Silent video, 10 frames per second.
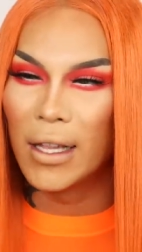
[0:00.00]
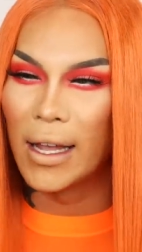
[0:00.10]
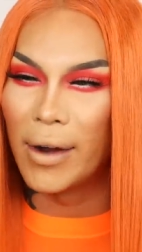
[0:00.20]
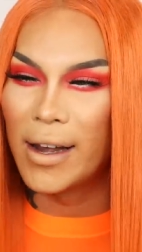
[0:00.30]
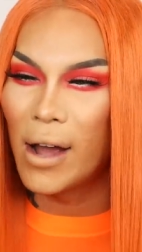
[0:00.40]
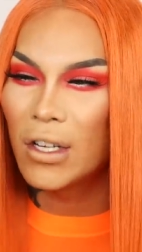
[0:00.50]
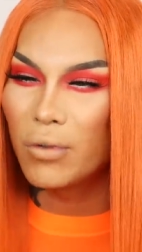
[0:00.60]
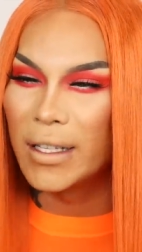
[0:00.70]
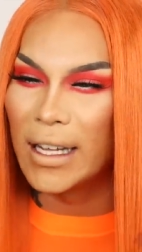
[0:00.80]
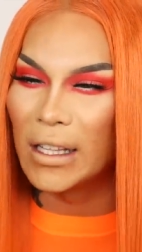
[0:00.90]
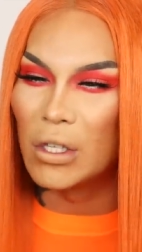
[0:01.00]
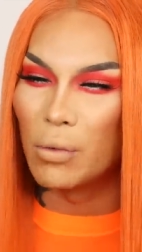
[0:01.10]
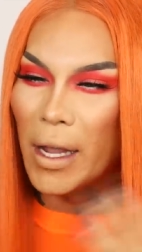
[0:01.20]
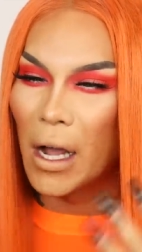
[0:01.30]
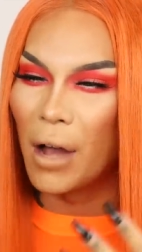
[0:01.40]
Like right now, I just want to take this
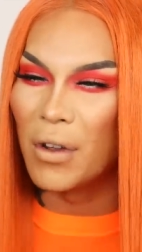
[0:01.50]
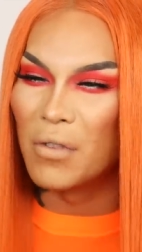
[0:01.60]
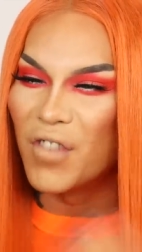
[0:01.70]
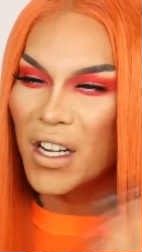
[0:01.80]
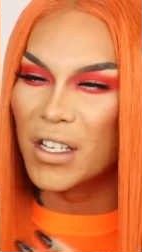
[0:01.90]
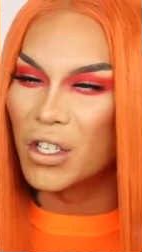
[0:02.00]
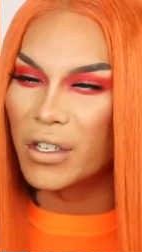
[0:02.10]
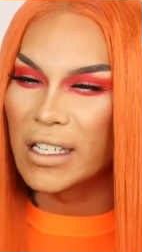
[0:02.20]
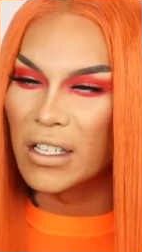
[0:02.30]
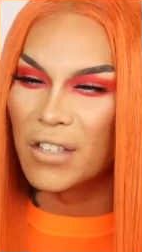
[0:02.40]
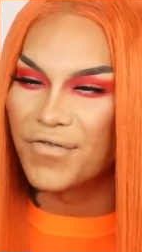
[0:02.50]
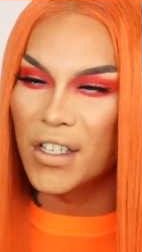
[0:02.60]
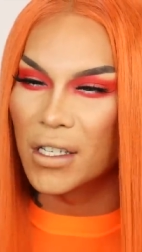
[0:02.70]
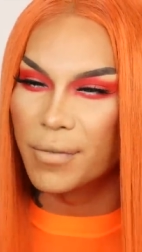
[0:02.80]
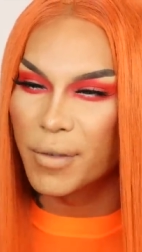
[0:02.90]
wig off and fucking try on some
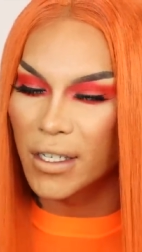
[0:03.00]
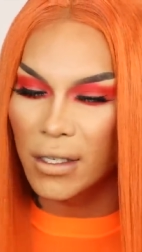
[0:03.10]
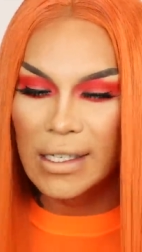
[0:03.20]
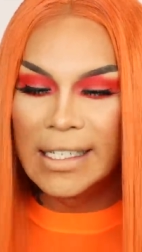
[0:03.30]
fucking lipsticks.